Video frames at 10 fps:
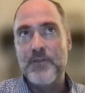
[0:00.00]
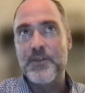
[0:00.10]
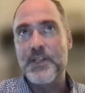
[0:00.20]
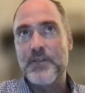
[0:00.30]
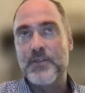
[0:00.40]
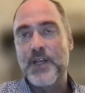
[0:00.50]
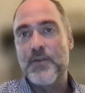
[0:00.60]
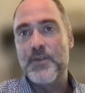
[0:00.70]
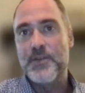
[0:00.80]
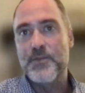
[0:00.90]
for several
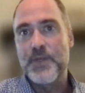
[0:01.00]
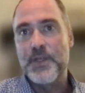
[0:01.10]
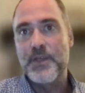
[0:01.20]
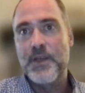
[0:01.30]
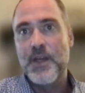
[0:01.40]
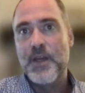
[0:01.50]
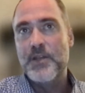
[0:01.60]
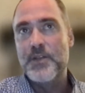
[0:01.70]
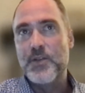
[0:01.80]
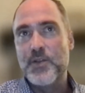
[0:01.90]
hours a week
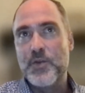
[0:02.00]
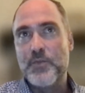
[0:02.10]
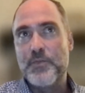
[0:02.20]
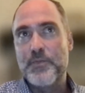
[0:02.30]
to